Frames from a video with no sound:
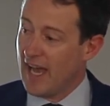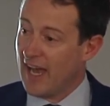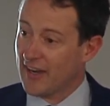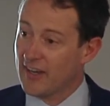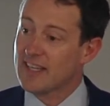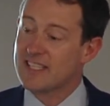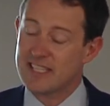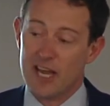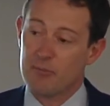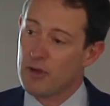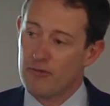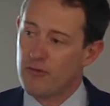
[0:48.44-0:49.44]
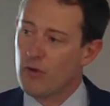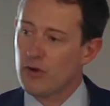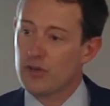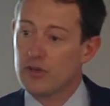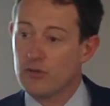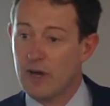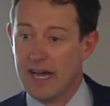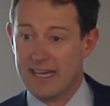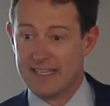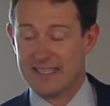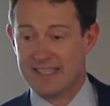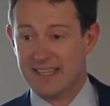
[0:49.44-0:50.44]
And I stand before you
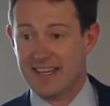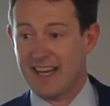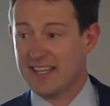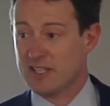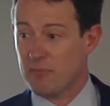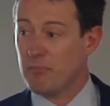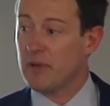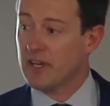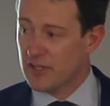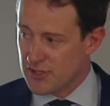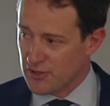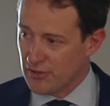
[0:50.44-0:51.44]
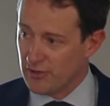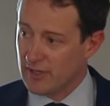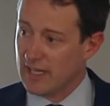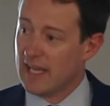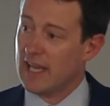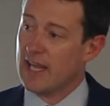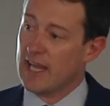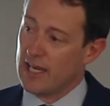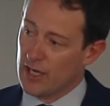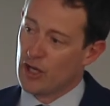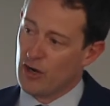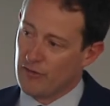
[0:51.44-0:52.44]
as a minister
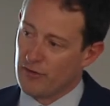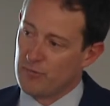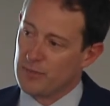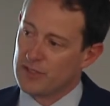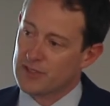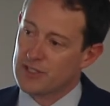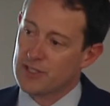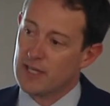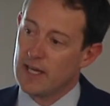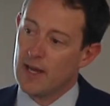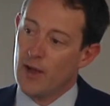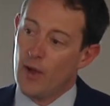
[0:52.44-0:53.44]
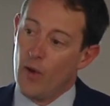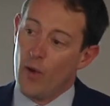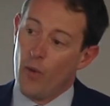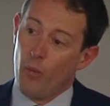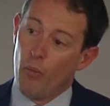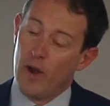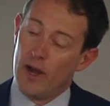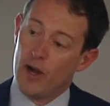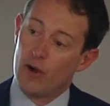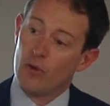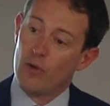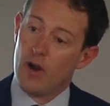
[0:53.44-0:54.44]
in a government
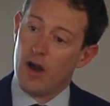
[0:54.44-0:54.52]
where